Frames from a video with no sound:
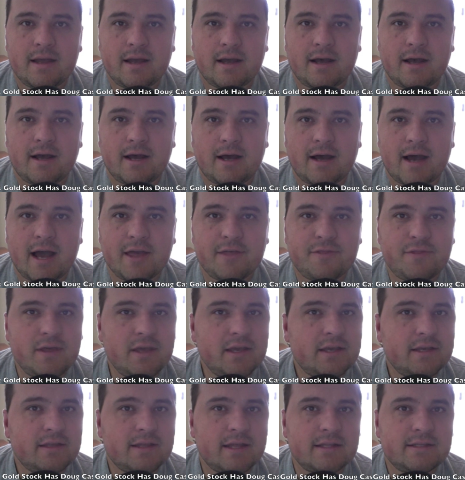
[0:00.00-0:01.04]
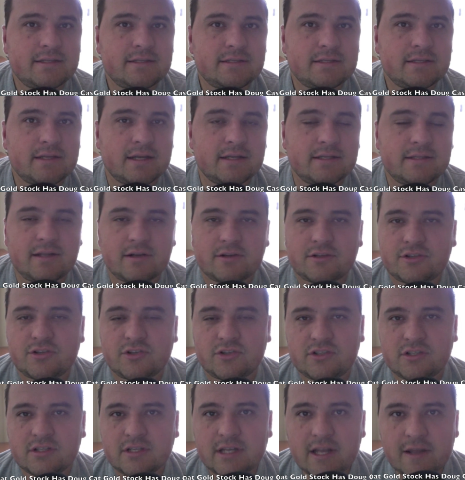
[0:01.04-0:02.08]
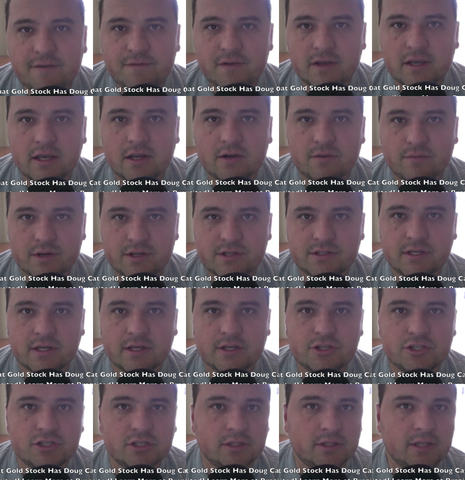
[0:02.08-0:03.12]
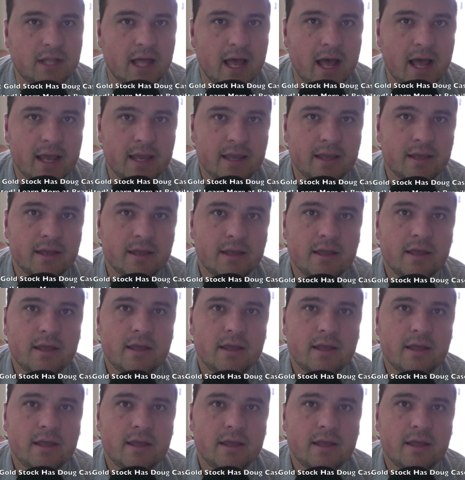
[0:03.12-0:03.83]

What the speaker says: I think there's a significant risk in July